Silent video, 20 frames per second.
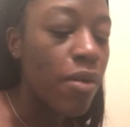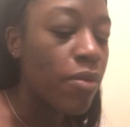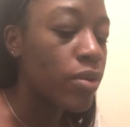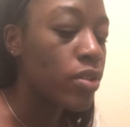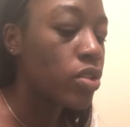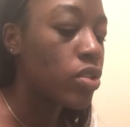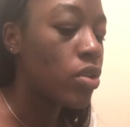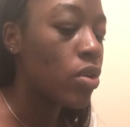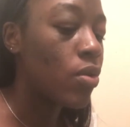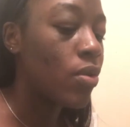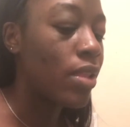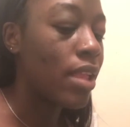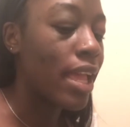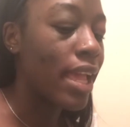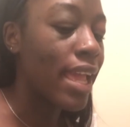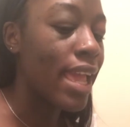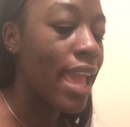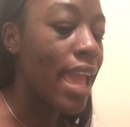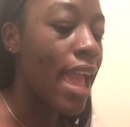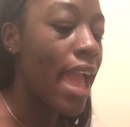I was so
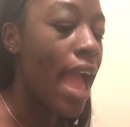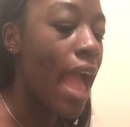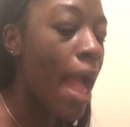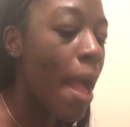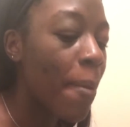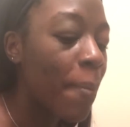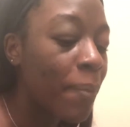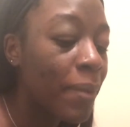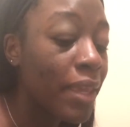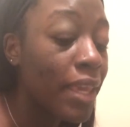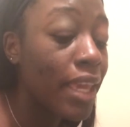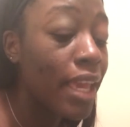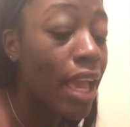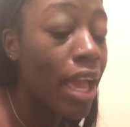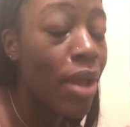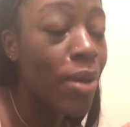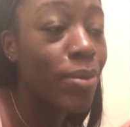happy.